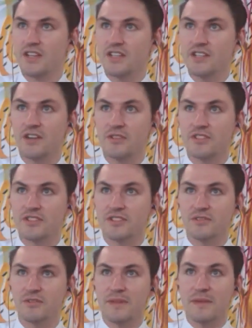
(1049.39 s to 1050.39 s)
you don't want
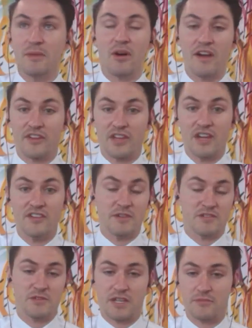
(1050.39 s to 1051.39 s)
to be behind the curve,
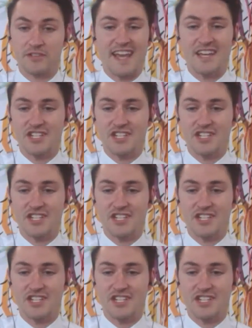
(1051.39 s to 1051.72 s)
especially when it comes to